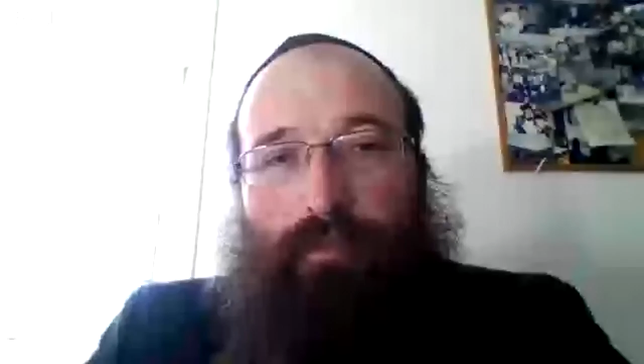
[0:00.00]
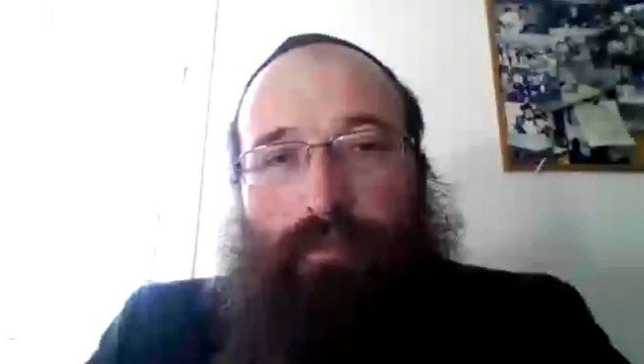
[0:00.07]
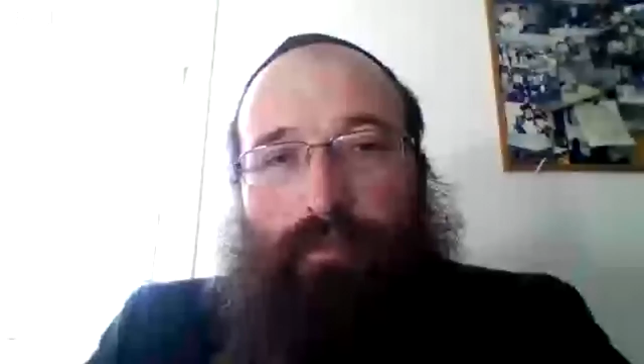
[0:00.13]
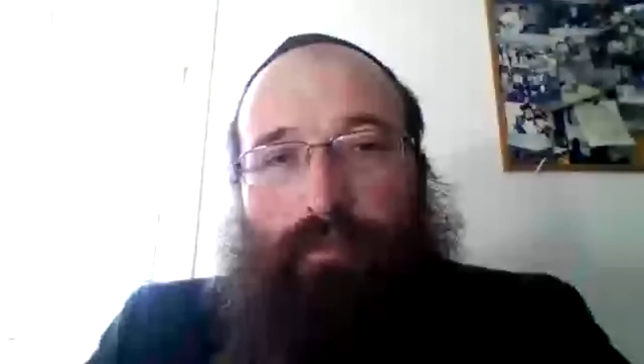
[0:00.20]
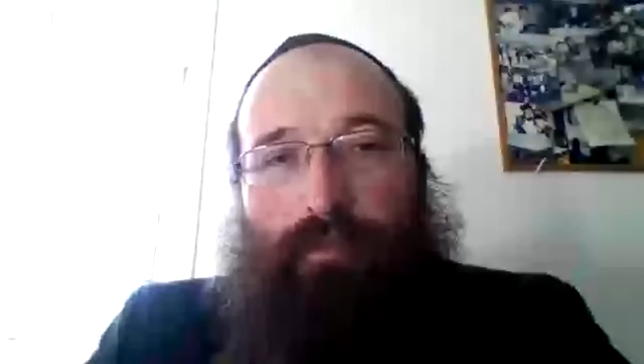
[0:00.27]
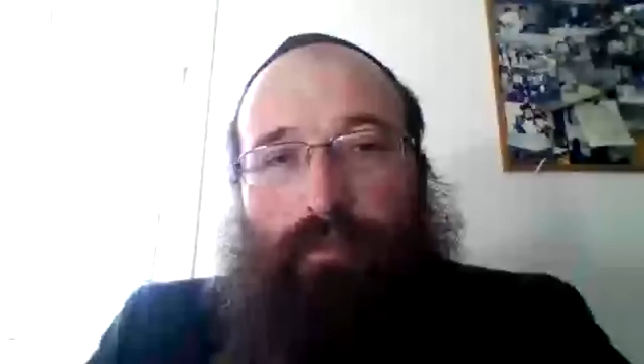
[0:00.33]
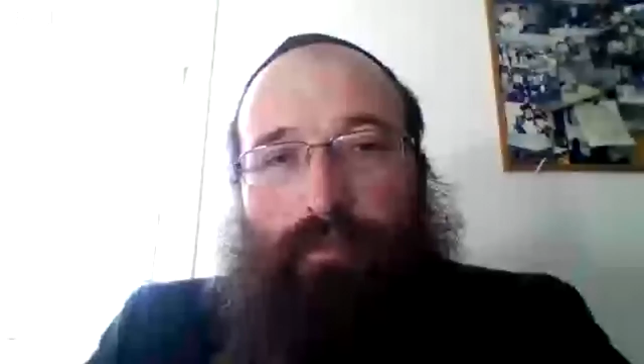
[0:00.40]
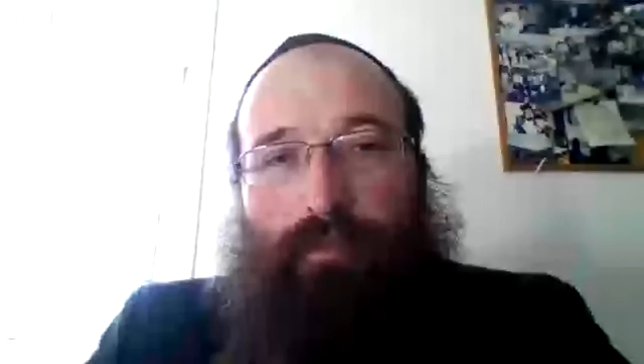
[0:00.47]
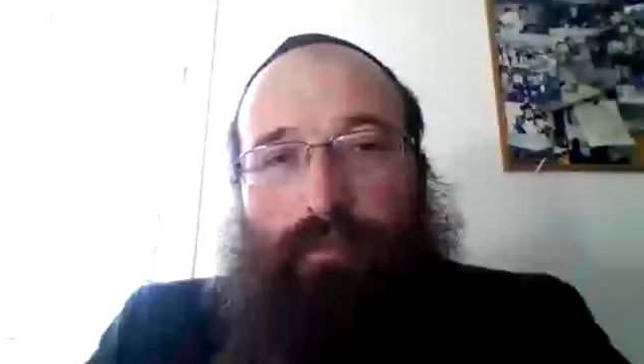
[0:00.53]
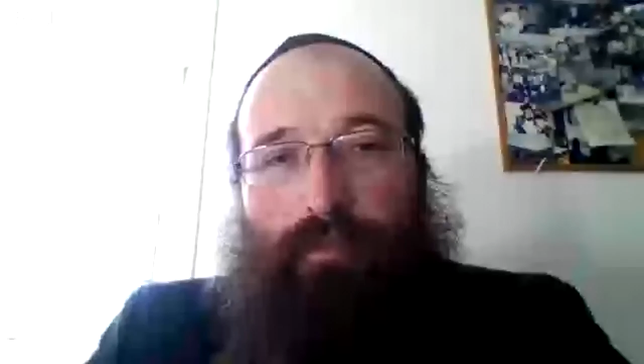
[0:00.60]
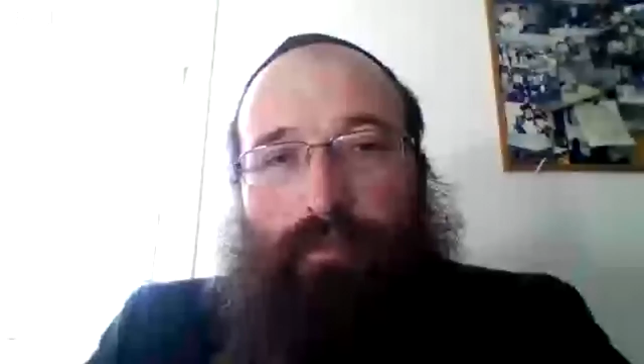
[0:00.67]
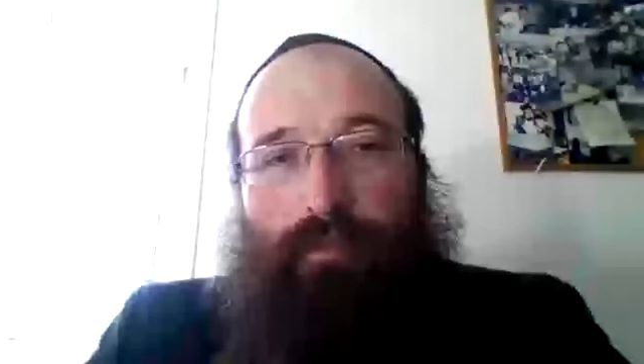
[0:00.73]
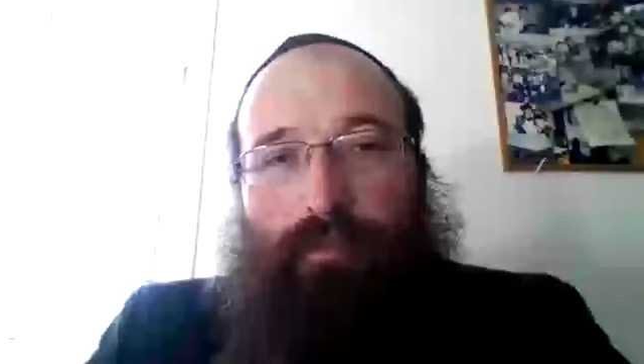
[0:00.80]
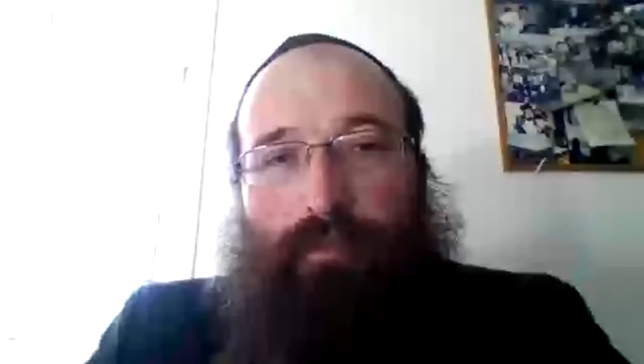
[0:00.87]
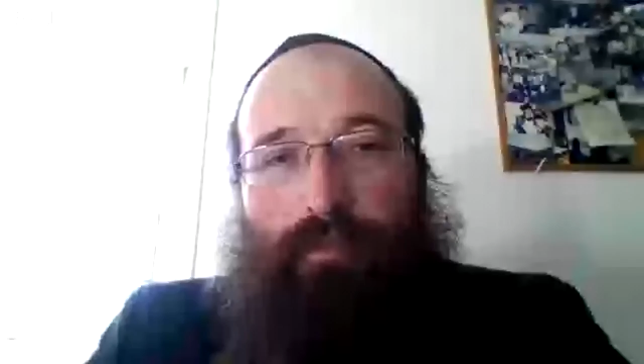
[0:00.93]
escorted
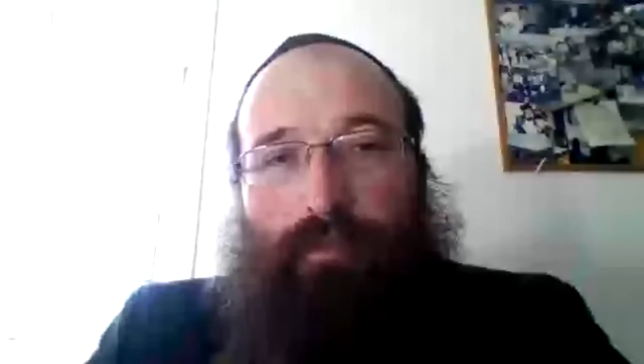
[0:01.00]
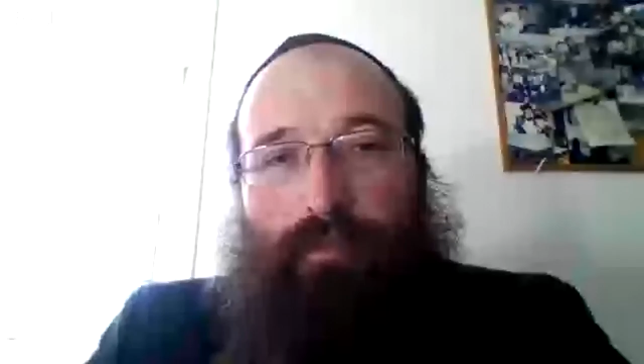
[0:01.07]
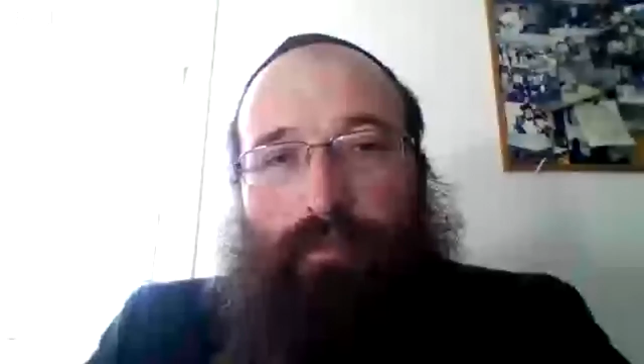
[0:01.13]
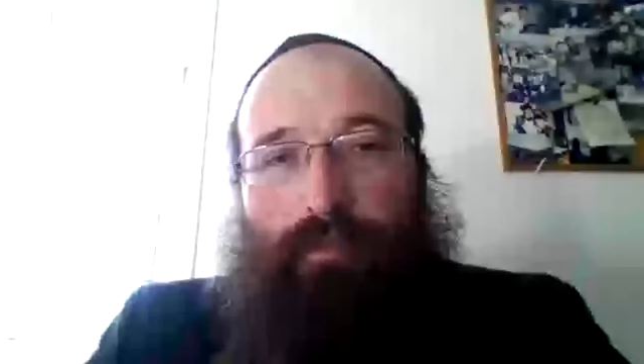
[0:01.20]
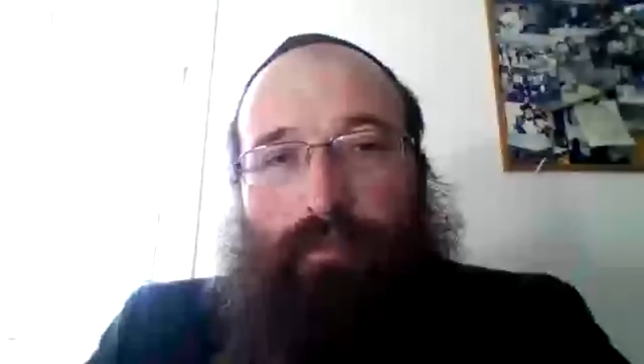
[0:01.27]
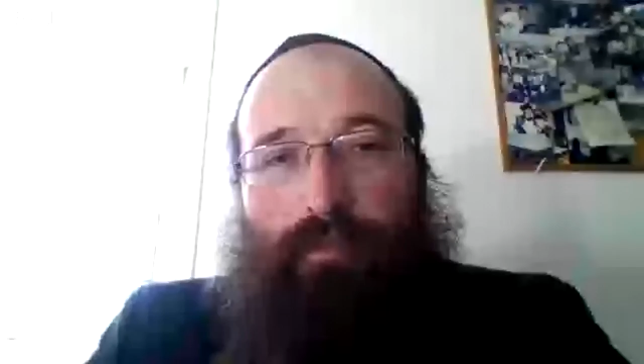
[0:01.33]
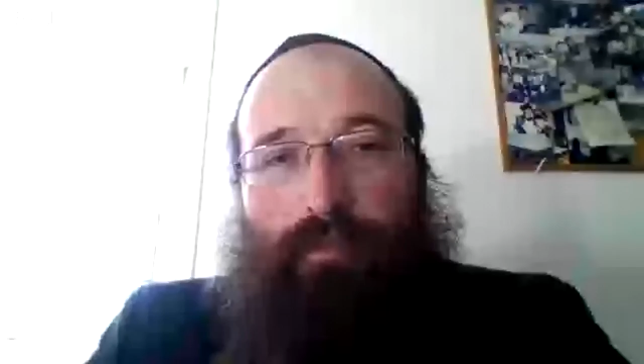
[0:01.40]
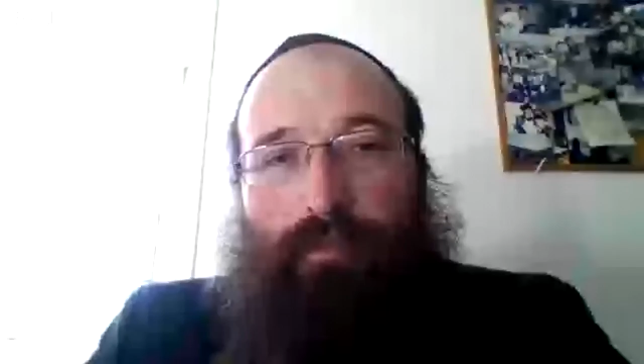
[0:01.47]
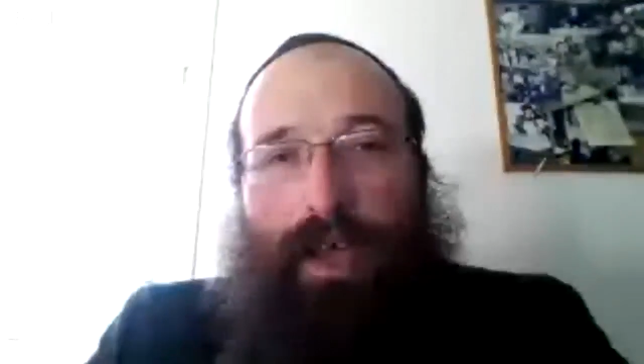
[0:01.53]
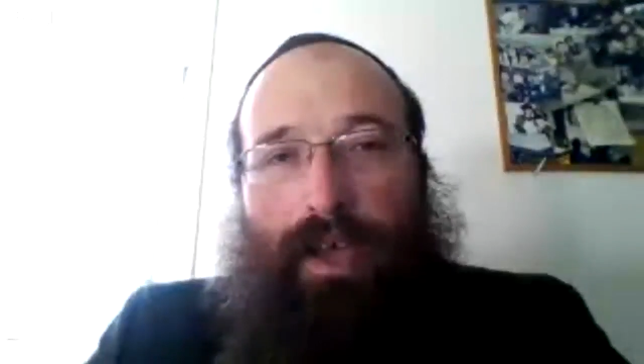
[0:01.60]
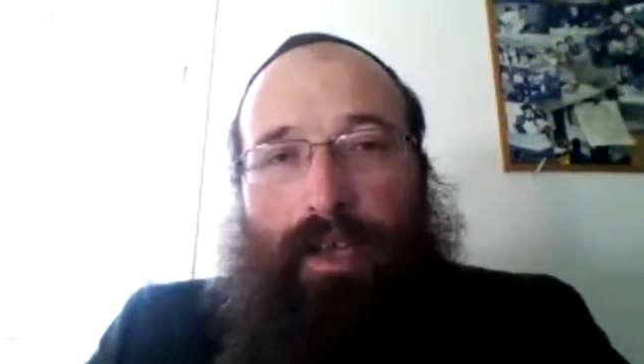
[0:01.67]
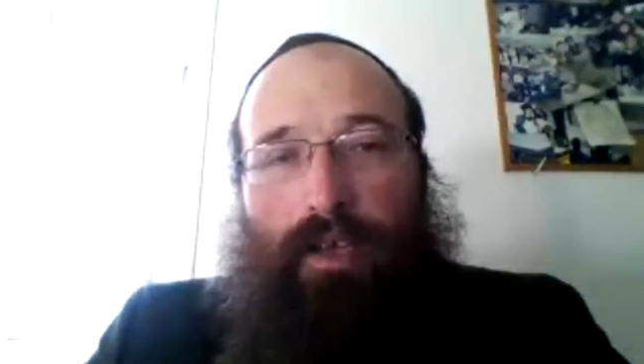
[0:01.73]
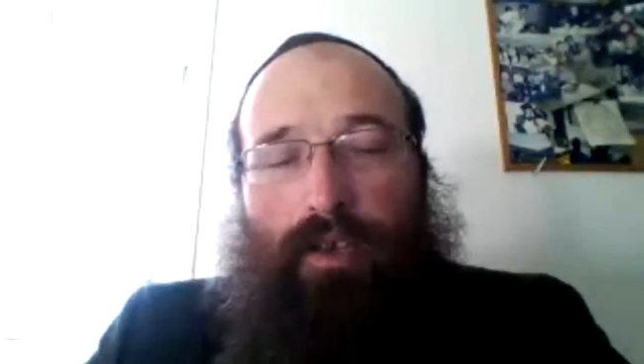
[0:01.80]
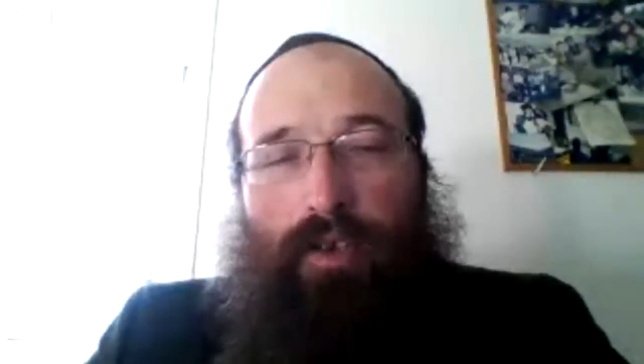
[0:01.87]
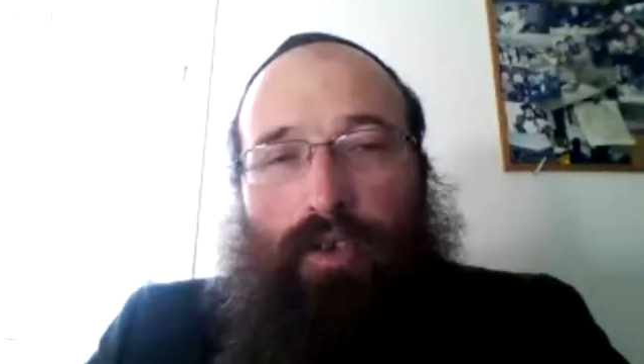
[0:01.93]
them
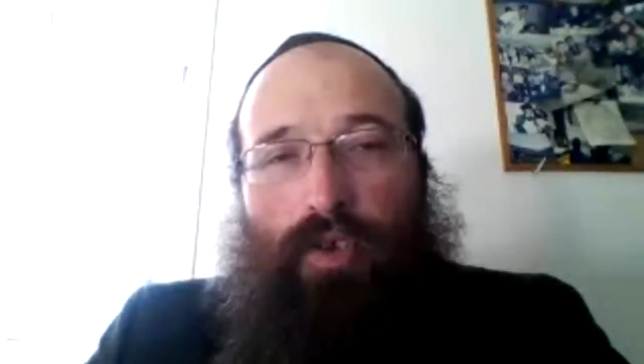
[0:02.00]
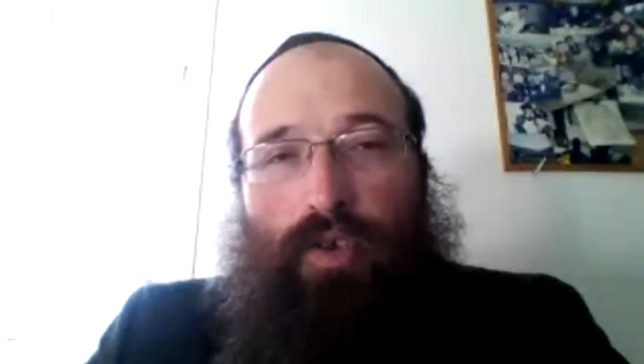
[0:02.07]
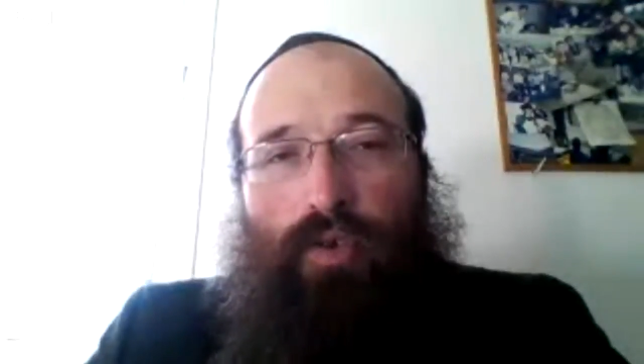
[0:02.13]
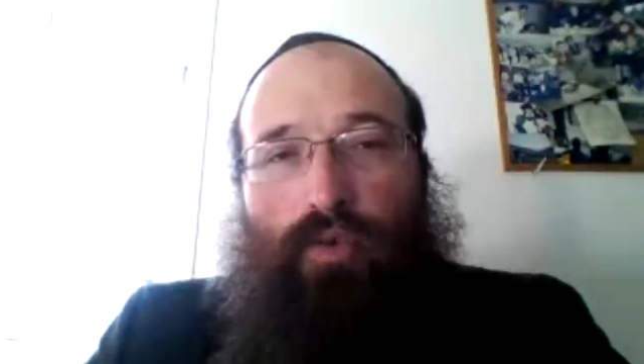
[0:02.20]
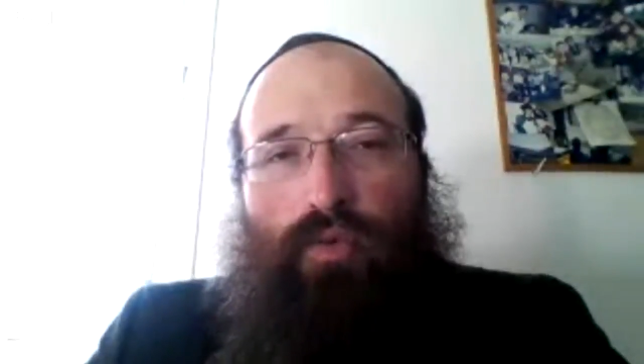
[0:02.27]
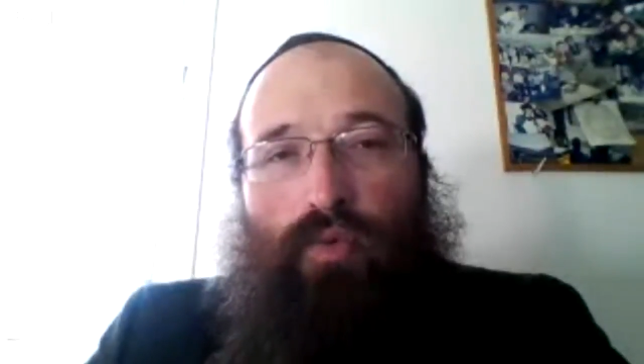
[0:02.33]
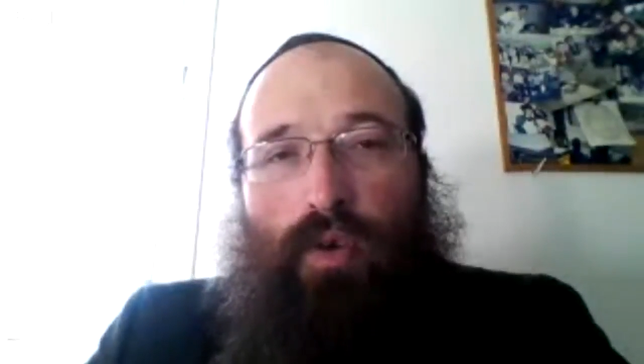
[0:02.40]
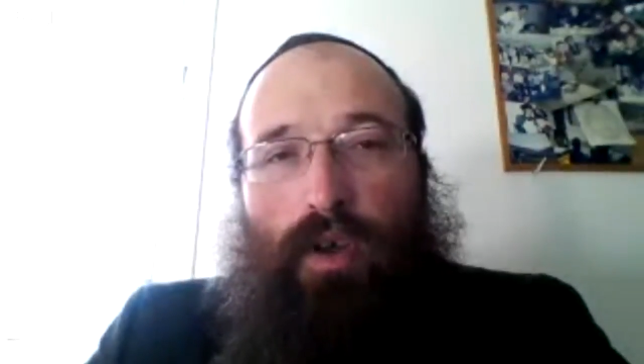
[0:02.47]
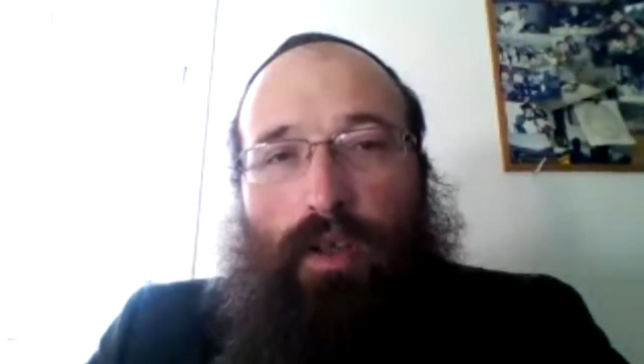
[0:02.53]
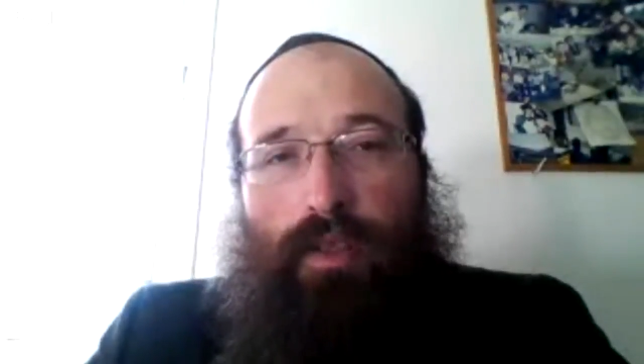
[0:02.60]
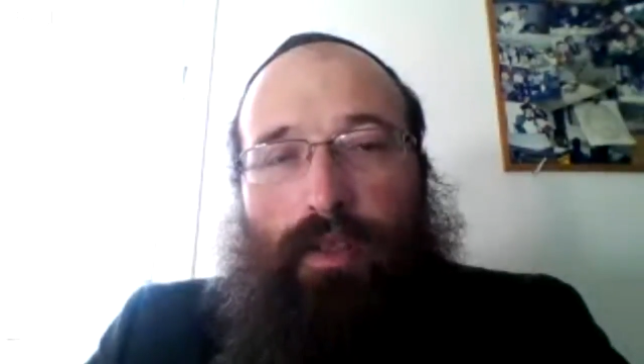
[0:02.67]
back to